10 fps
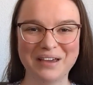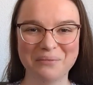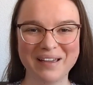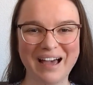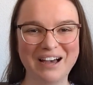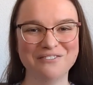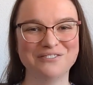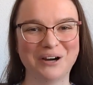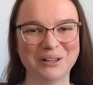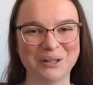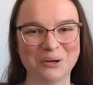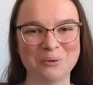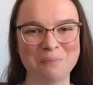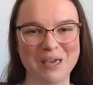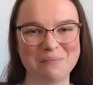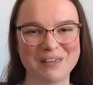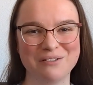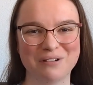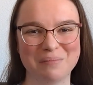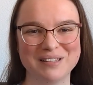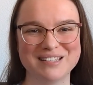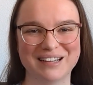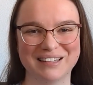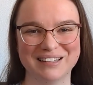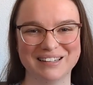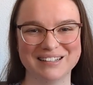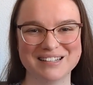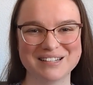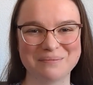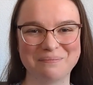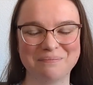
And there we have our little baby ribbon succulent.